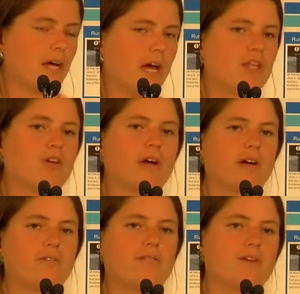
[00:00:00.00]
And the
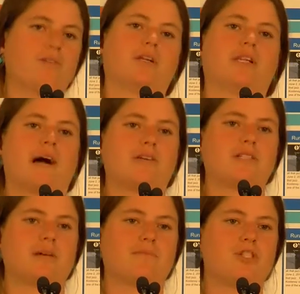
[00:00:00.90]
grant revenue allows
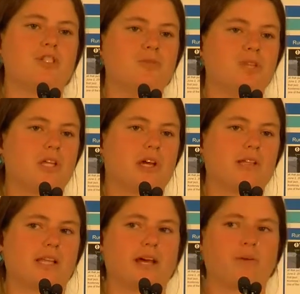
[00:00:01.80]
them to do
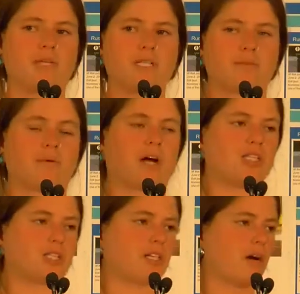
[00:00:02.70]
things like we did a
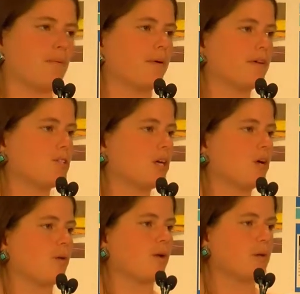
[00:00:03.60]
project a couple years
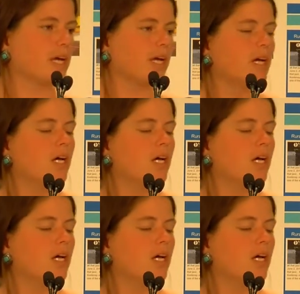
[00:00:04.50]
ago where we